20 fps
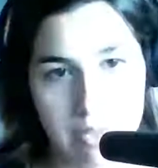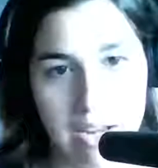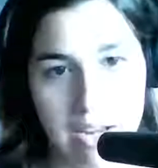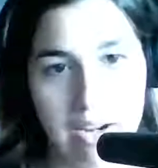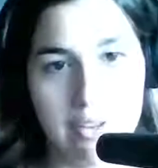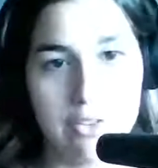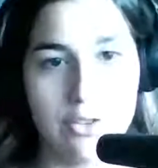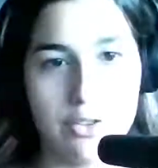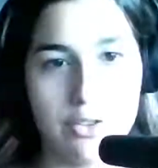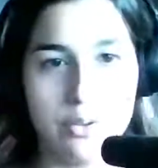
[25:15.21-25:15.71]
out of
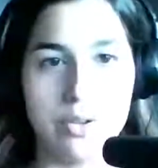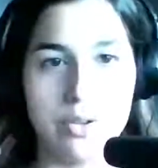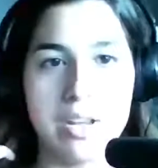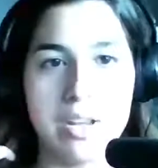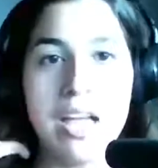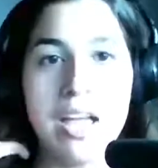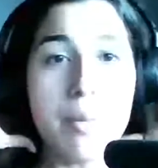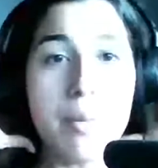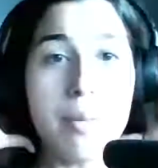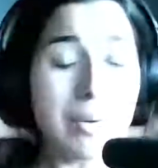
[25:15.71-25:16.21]
the story.
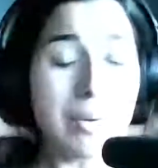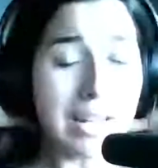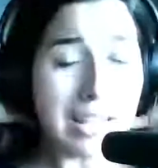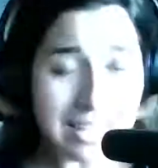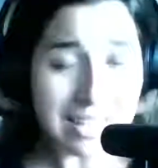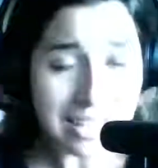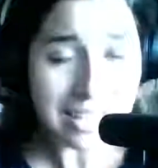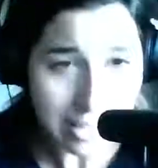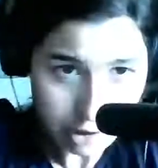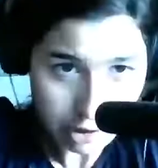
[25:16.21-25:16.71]
But I
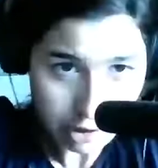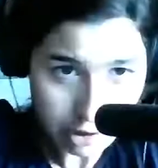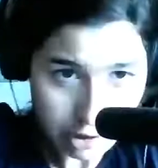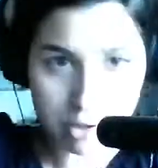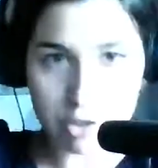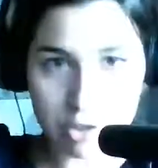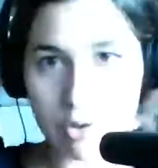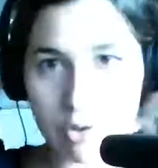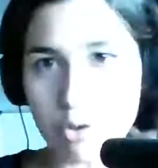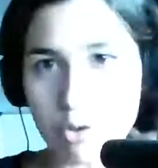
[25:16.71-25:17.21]
didn't jump to
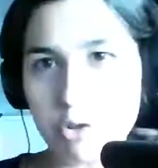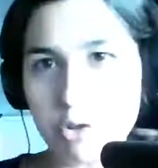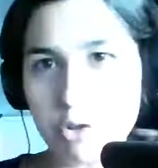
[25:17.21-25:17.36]
the social